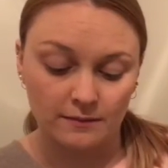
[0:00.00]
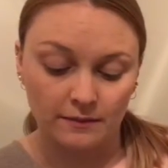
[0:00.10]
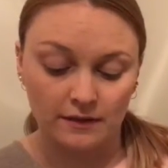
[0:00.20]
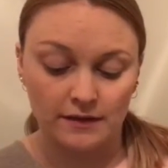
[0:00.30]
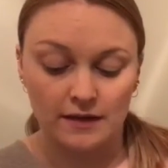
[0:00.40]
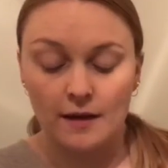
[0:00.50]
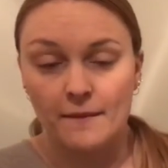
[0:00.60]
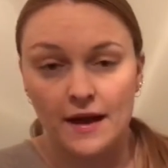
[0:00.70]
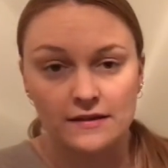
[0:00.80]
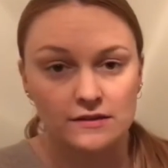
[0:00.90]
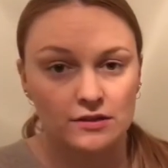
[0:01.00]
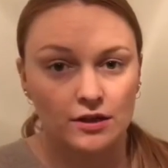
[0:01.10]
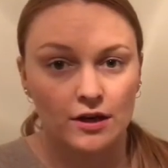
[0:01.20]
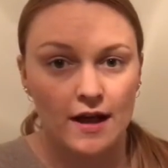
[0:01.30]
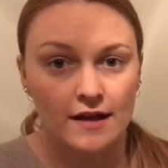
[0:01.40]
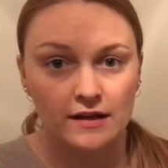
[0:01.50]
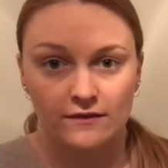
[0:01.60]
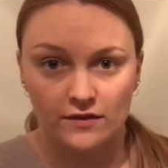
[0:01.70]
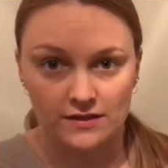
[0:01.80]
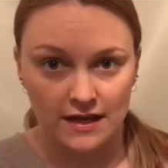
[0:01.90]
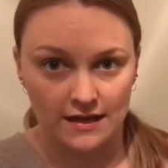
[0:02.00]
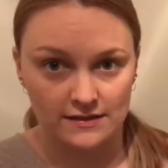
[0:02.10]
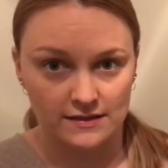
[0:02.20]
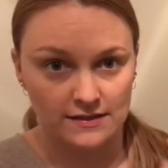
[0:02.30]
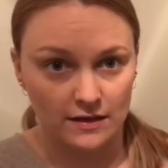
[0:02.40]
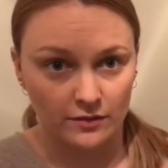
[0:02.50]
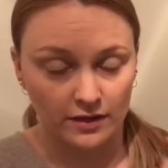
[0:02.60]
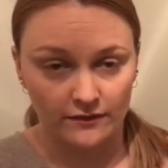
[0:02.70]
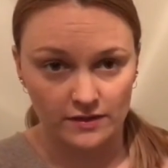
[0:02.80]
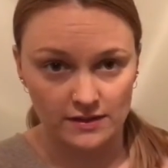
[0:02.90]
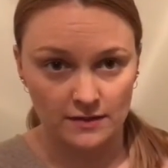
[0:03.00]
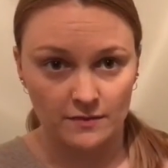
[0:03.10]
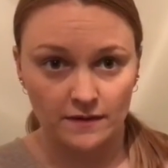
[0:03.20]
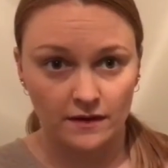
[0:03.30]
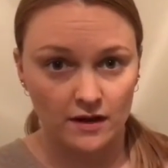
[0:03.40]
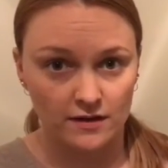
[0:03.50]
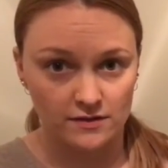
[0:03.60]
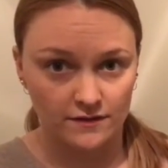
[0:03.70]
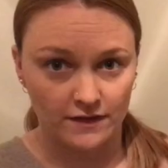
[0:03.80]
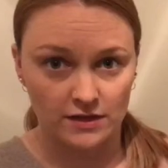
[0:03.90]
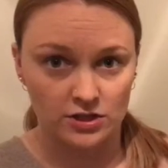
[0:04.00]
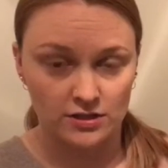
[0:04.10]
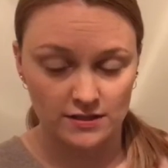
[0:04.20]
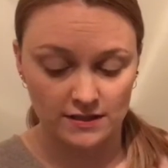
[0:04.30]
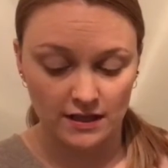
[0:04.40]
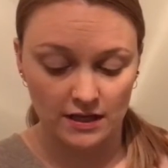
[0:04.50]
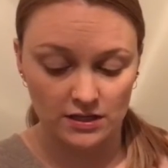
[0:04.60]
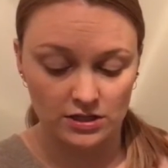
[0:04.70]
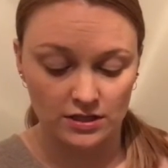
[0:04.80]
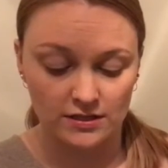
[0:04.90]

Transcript: typically not master any of the tasks that were given to him in the conservation stage